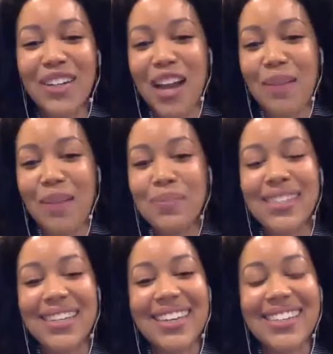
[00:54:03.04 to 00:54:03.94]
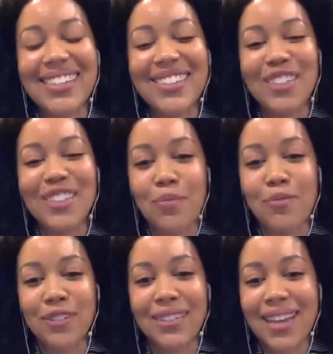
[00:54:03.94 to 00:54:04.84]
shops is Shop
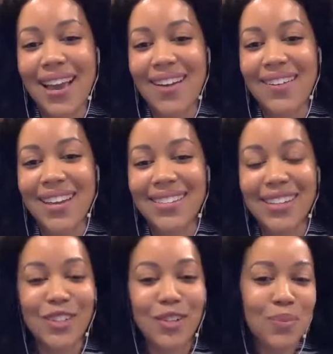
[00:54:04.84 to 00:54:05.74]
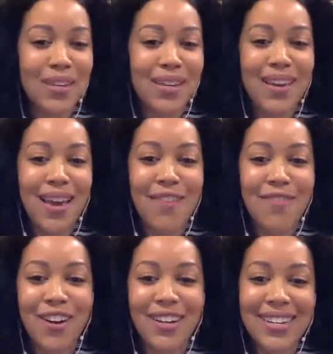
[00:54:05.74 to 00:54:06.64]
Freetown,
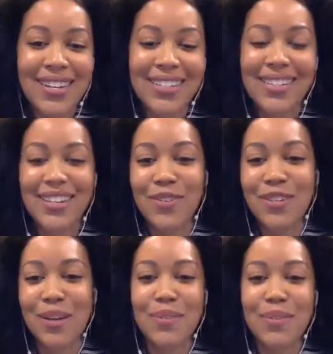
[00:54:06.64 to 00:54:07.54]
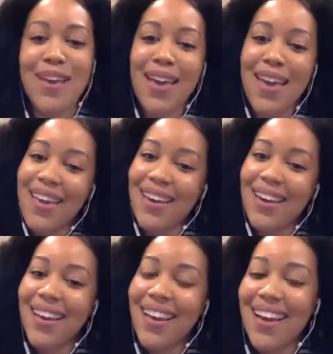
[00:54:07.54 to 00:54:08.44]
SHOPFREETOWN.